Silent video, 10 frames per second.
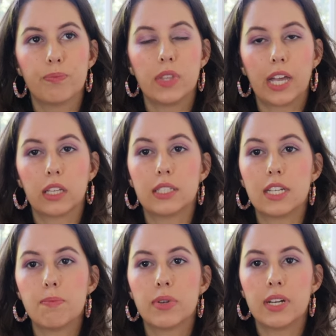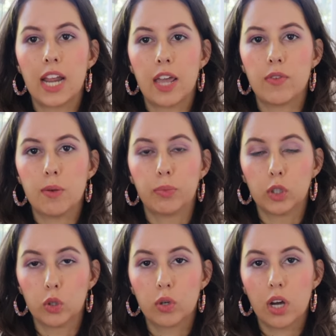like deep navy
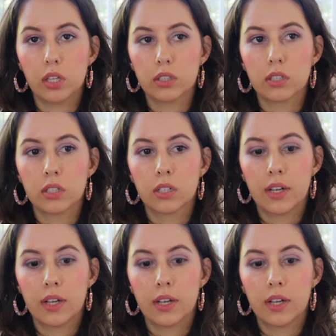blue color,